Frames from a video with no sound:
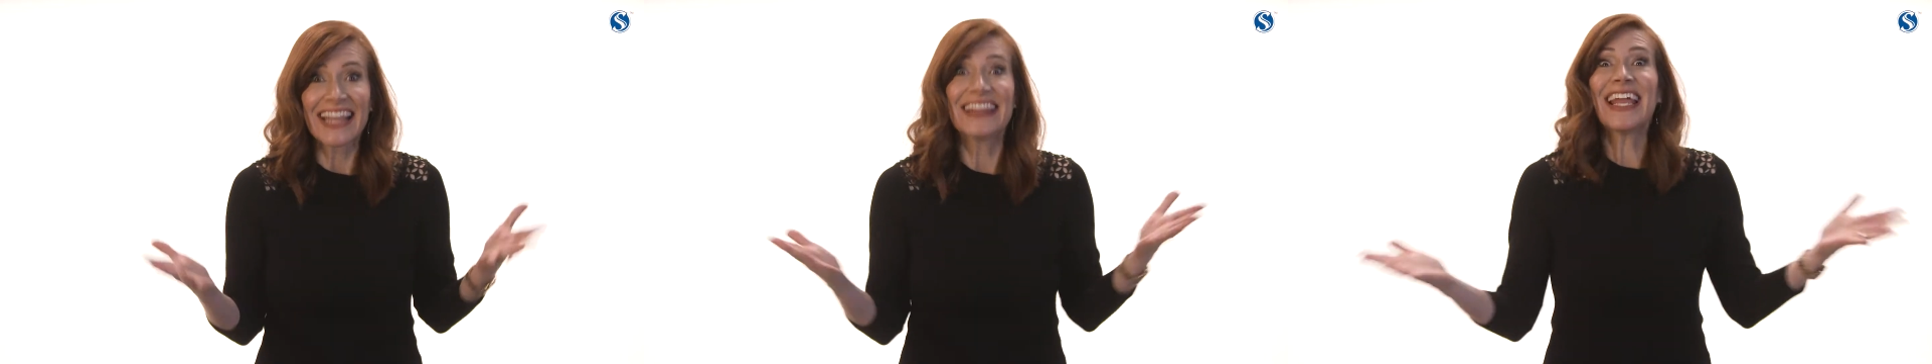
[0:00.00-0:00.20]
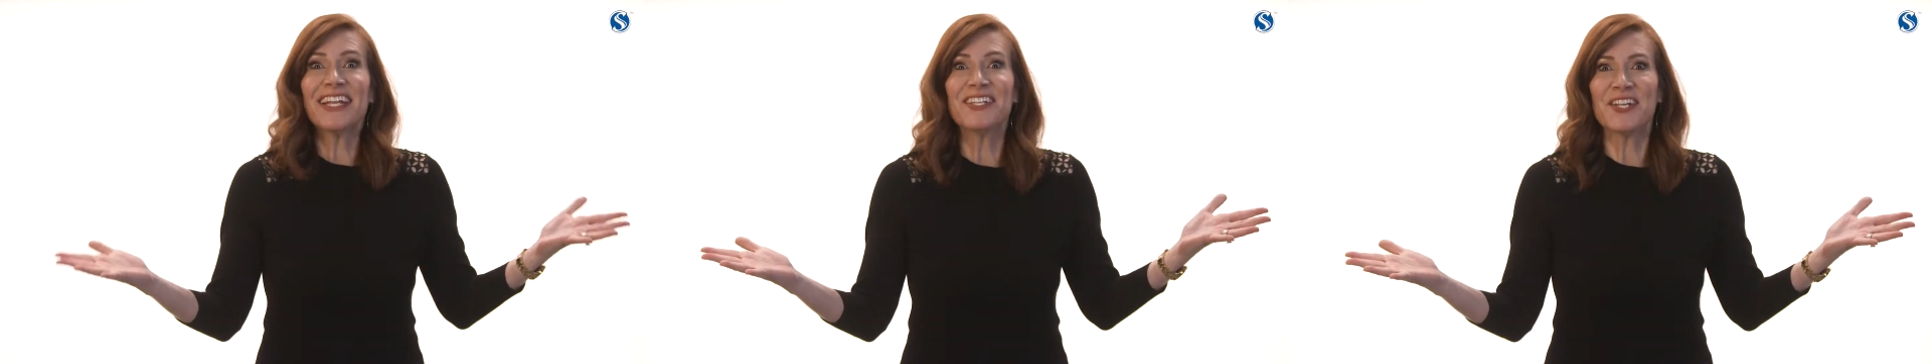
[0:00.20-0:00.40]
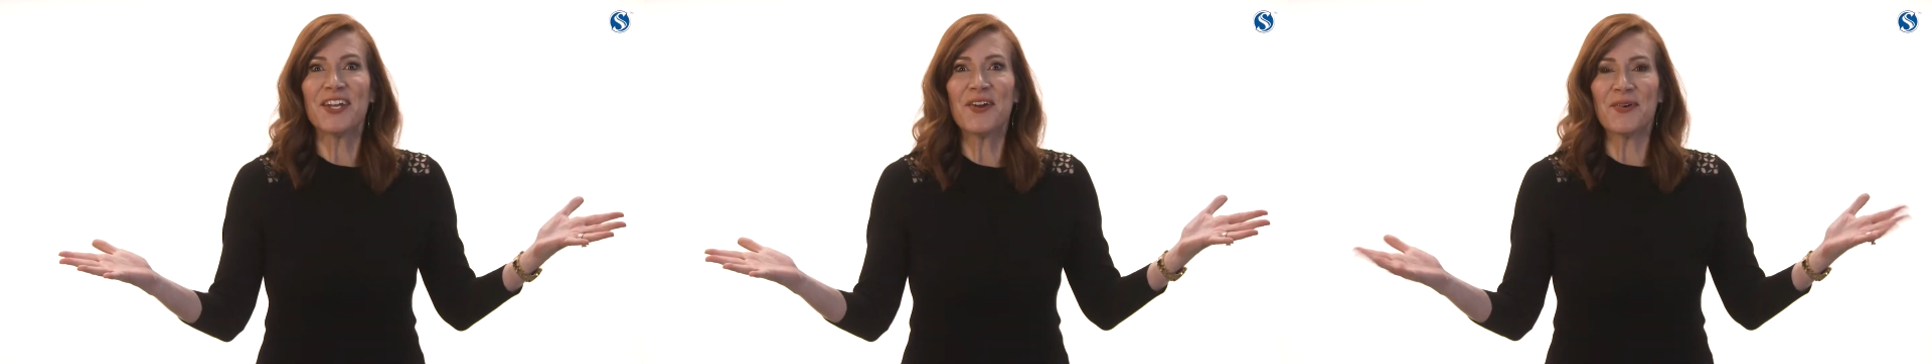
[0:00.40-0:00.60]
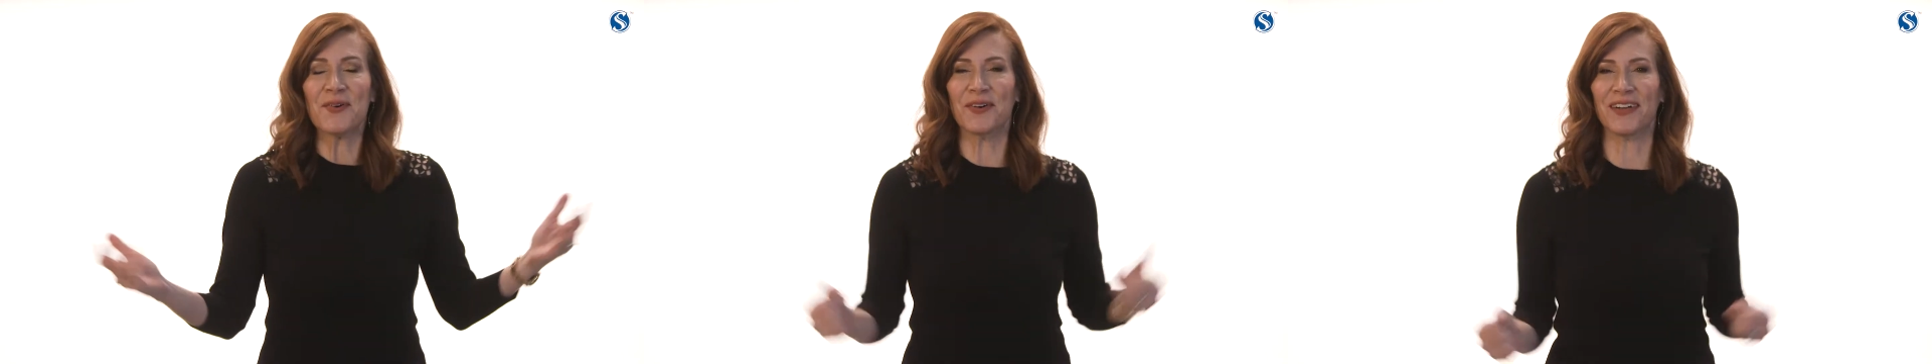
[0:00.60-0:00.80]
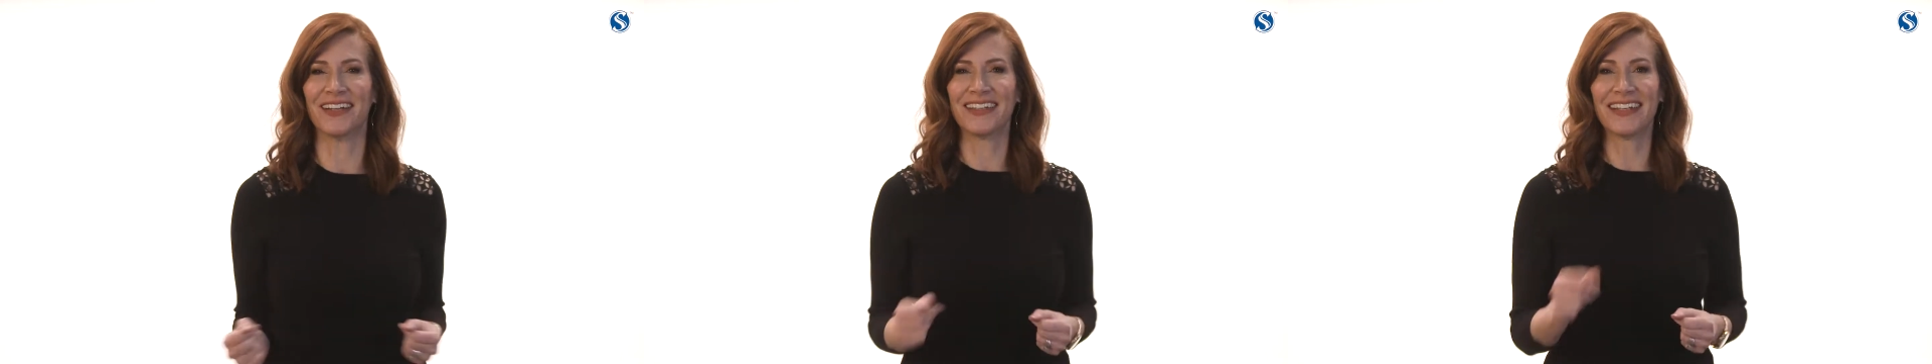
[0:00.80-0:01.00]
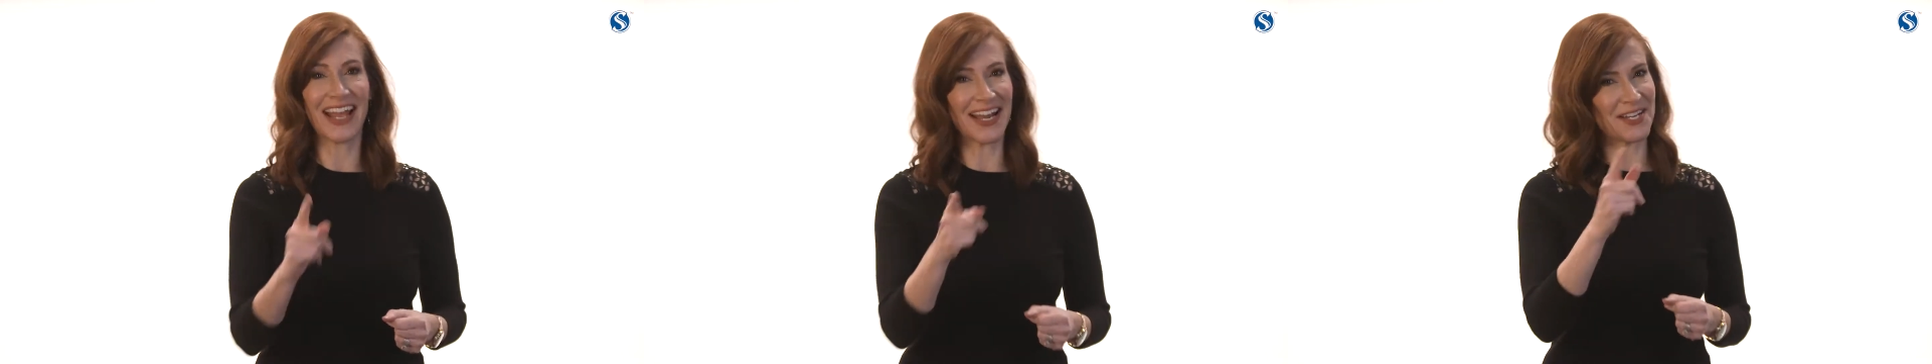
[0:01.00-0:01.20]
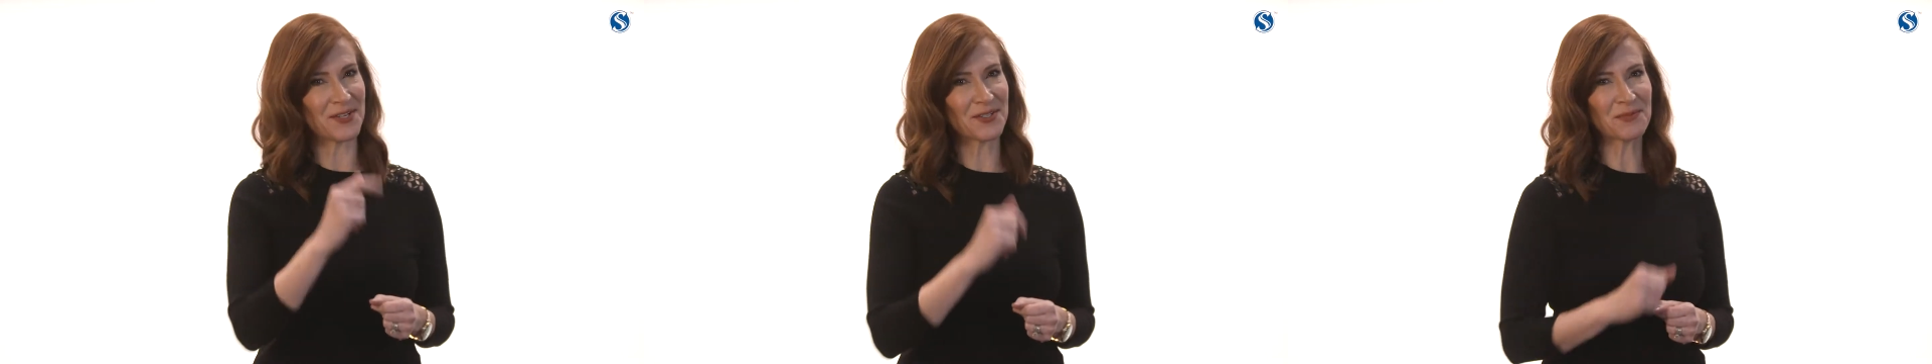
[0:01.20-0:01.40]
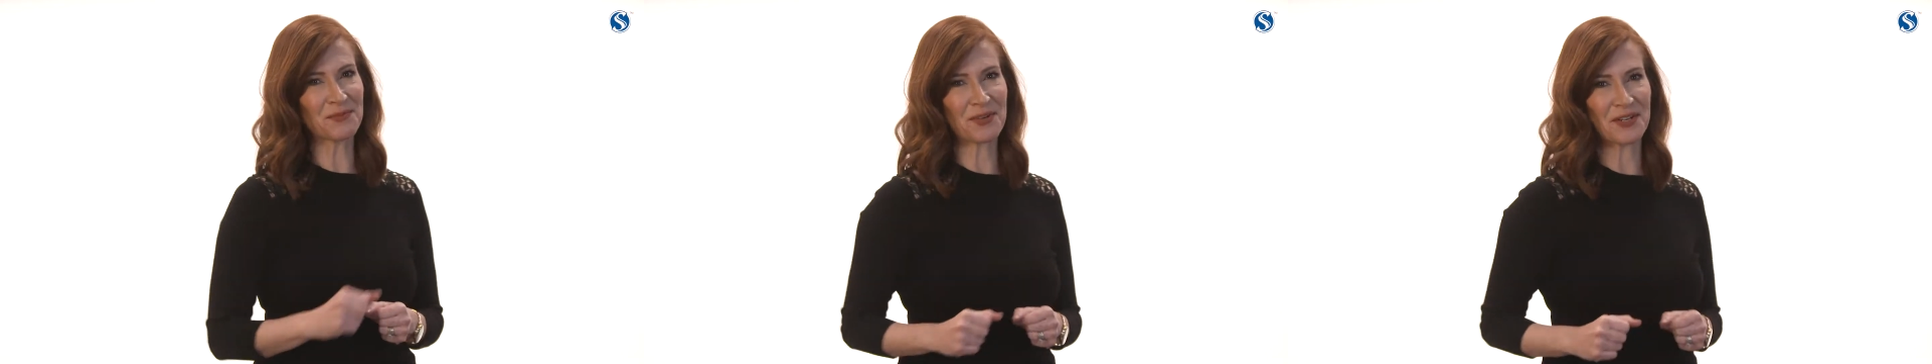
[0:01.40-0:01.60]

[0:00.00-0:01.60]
they do. And here's